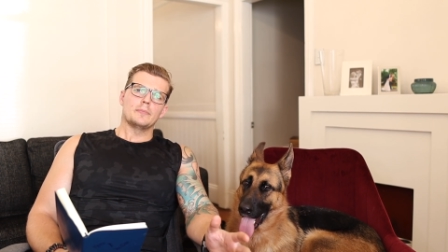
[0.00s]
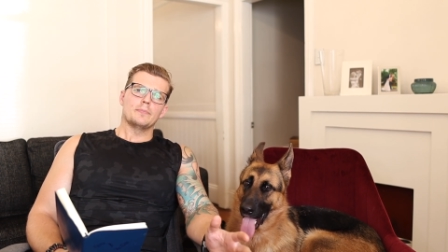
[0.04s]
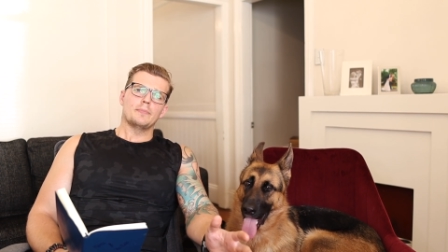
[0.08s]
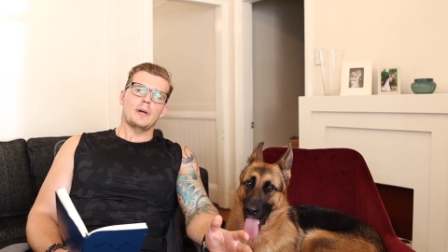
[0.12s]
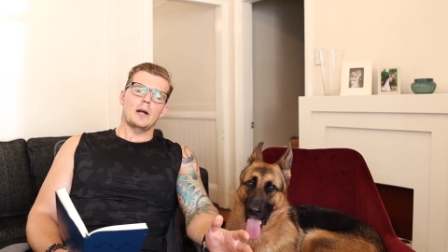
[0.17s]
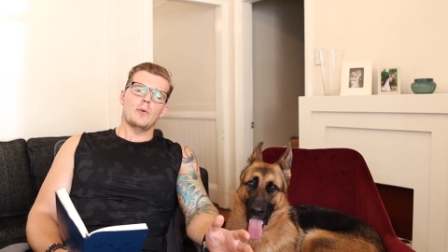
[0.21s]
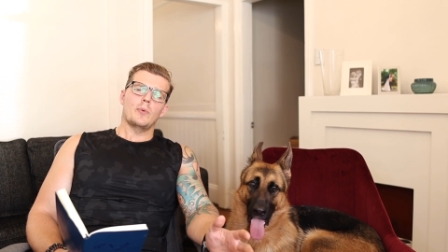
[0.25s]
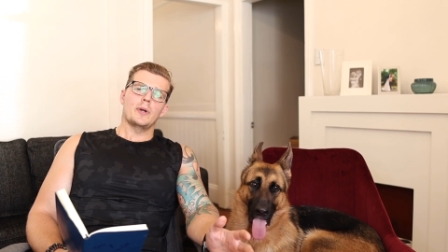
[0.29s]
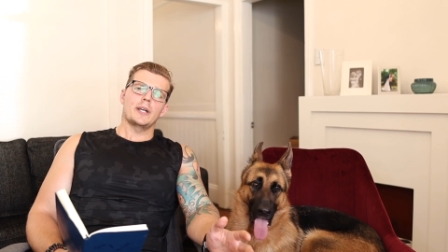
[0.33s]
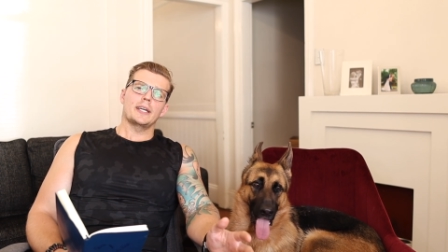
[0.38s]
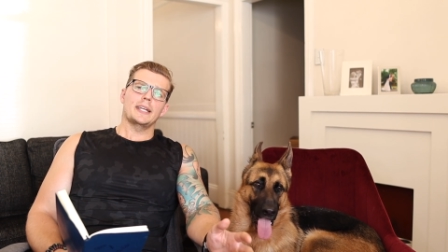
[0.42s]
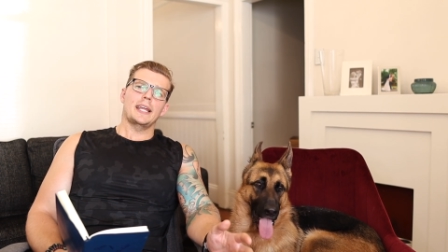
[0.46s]

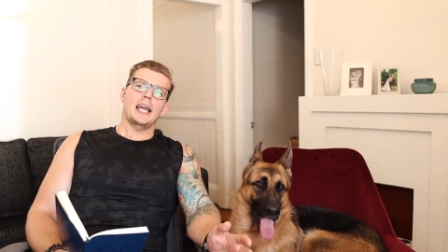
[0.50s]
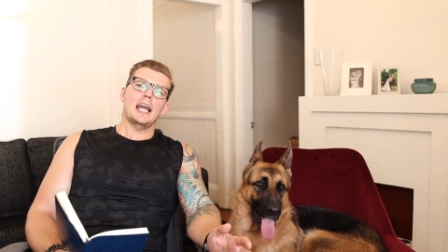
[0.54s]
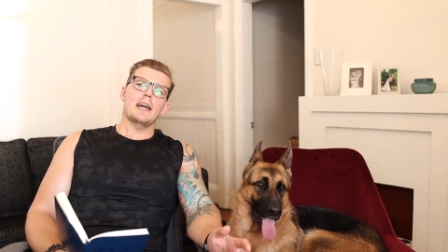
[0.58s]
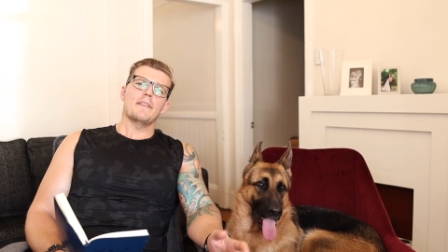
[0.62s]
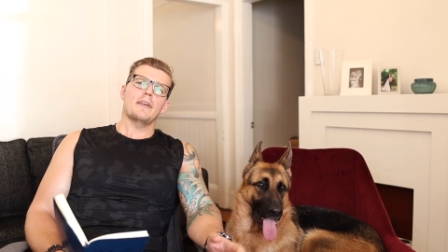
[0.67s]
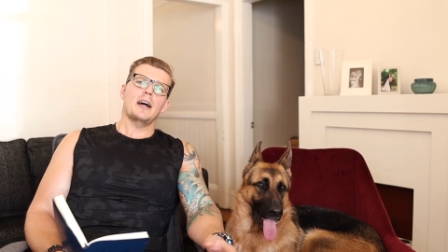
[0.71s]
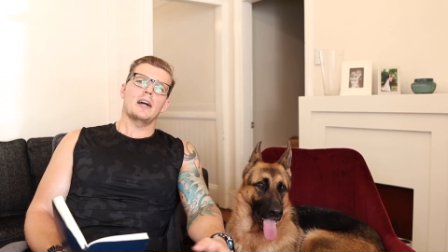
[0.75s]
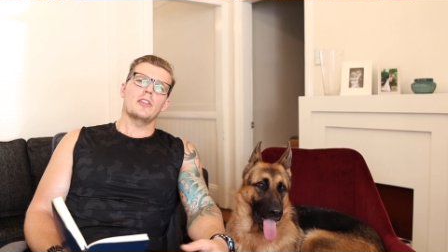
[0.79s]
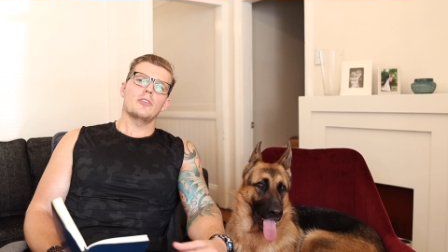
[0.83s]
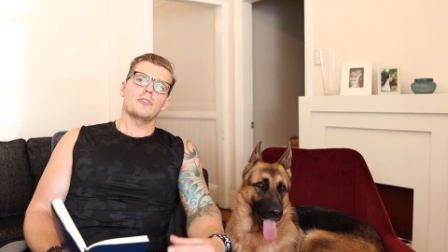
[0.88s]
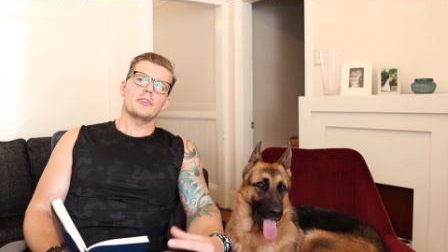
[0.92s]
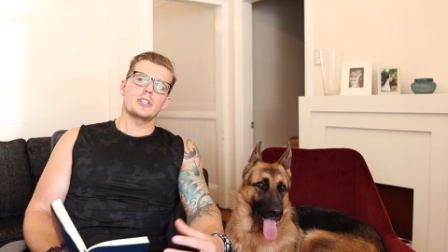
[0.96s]
but we're going to
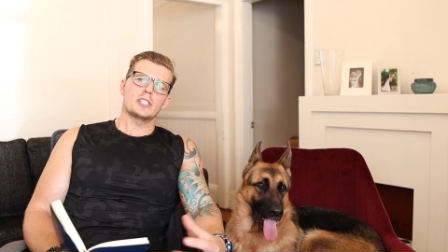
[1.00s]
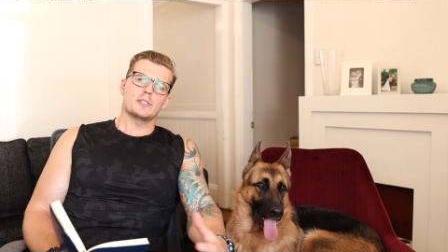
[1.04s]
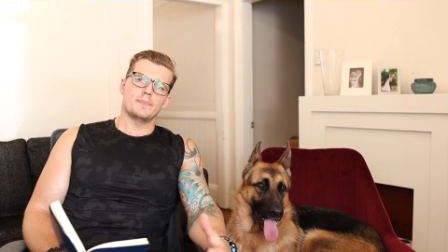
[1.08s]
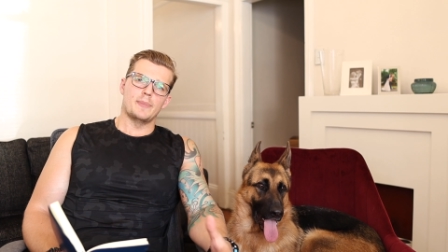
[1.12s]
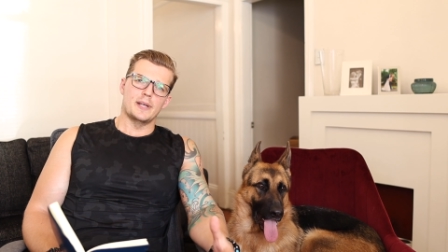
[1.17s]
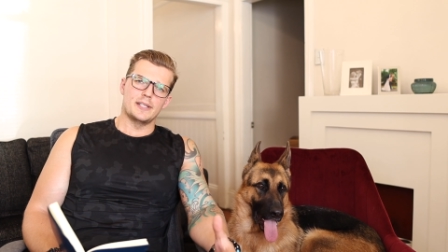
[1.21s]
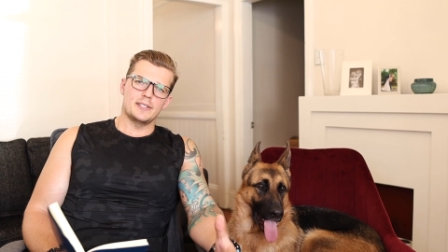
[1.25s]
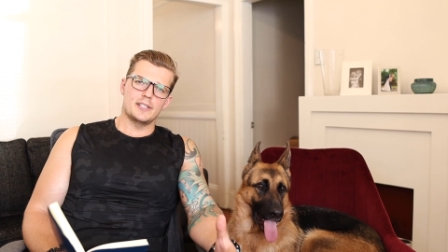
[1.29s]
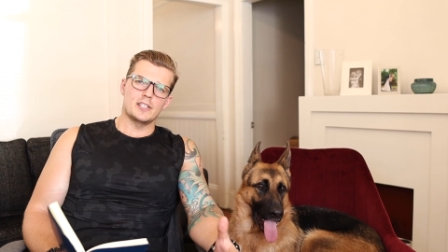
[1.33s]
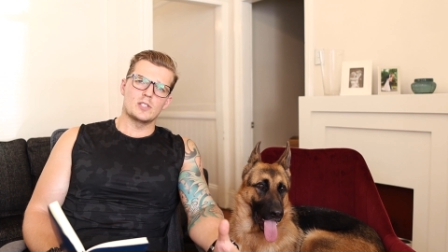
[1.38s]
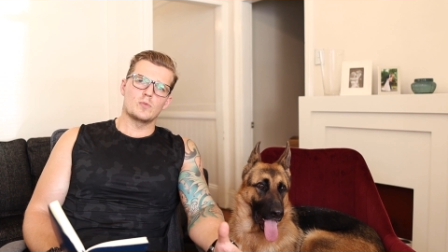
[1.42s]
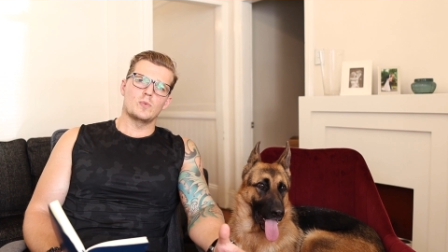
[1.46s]
have other
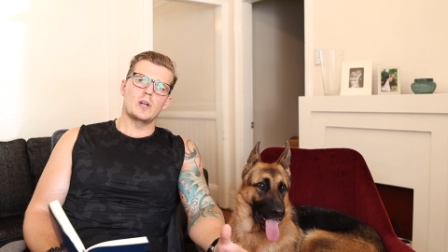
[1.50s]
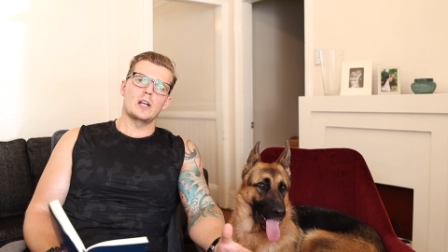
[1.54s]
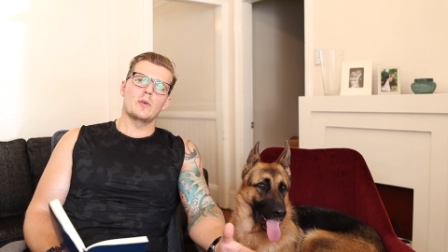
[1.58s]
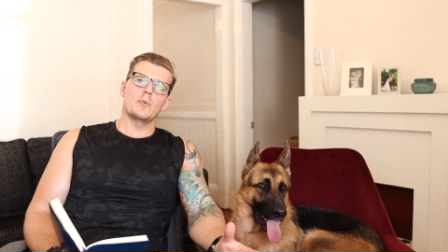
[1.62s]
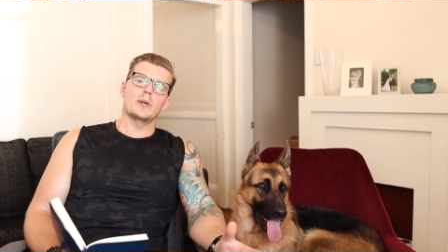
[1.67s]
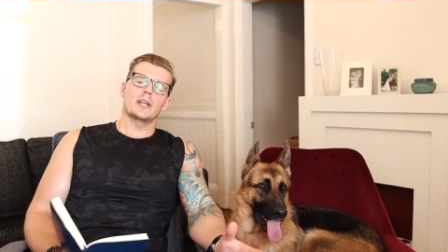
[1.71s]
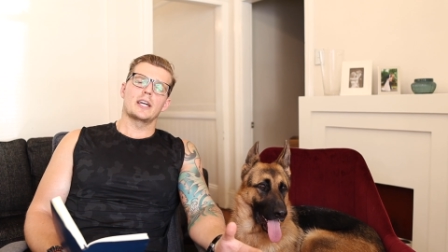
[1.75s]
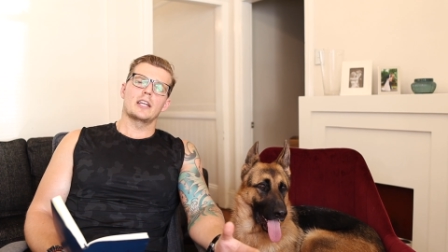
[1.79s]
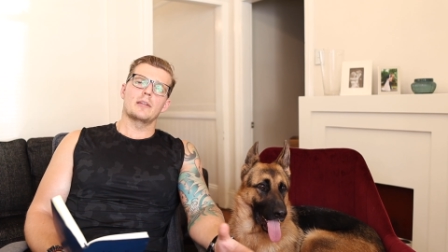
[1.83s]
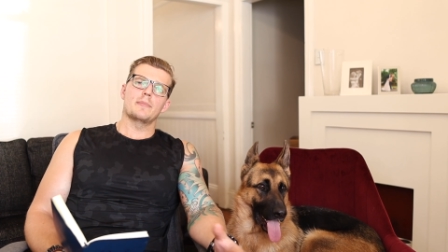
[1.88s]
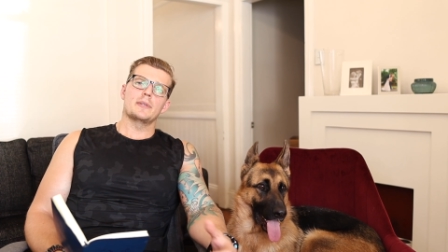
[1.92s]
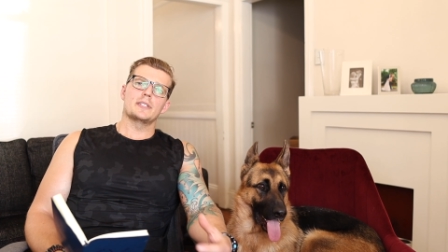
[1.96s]
expenses where
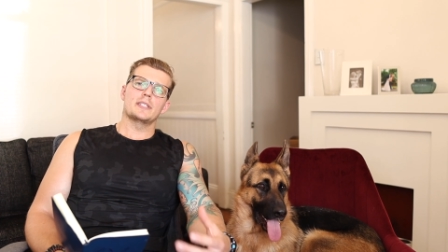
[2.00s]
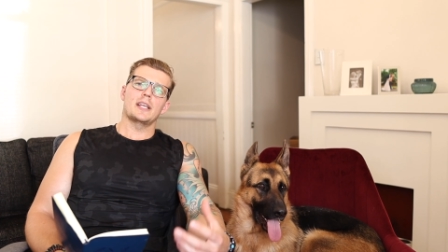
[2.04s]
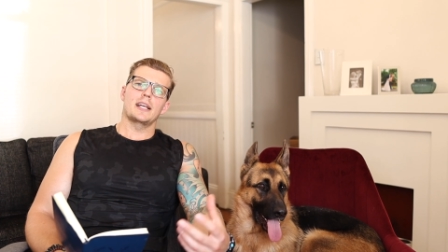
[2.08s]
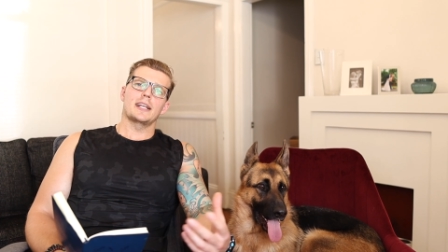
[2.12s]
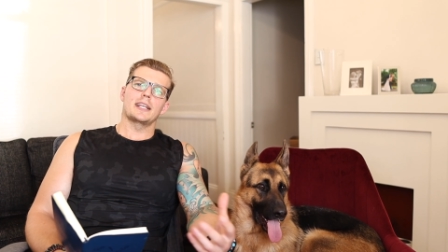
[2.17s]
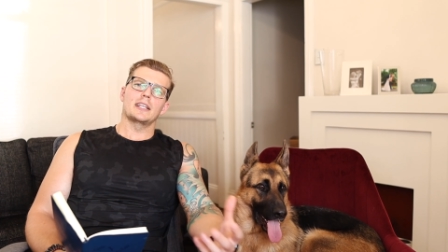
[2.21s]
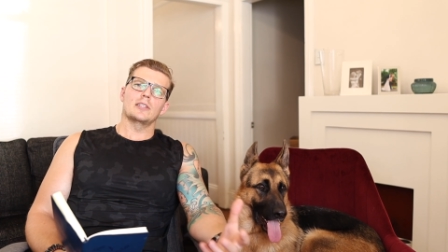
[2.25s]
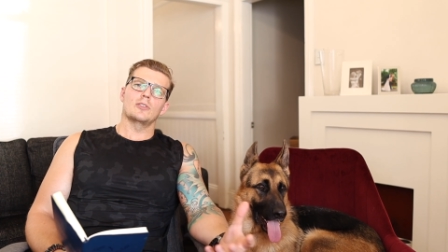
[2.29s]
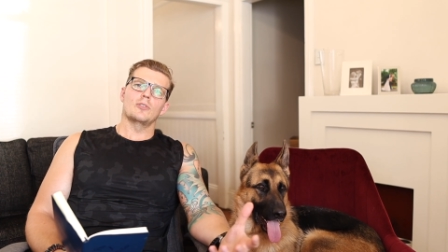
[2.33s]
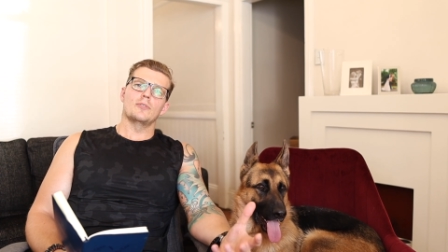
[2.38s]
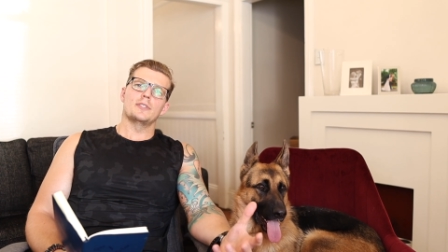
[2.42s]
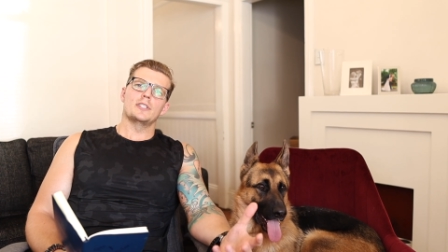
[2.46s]
we're going to be taking